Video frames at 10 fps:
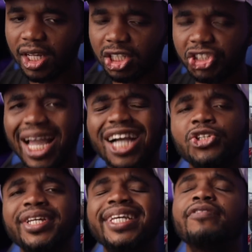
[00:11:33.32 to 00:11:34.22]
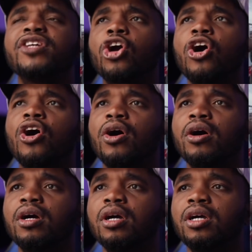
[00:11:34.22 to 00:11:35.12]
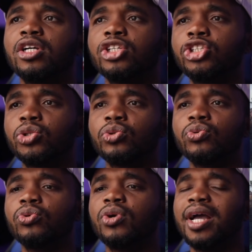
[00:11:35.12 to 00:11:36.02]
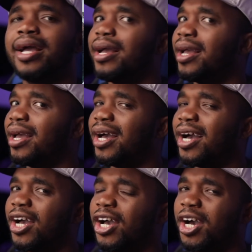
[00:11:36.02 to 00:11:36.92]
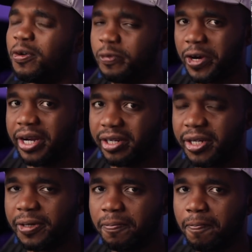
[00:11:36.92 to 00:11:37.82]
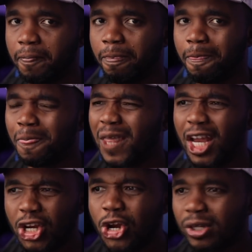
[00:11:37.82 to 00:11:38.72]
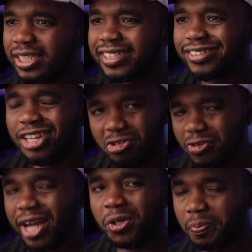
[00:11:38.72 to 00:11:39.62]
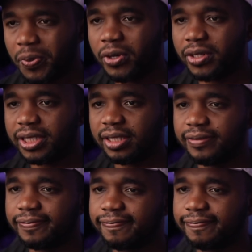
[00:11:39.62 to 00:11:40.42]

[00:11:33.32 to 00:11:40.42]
she actually gave the car to a friend, not a random person.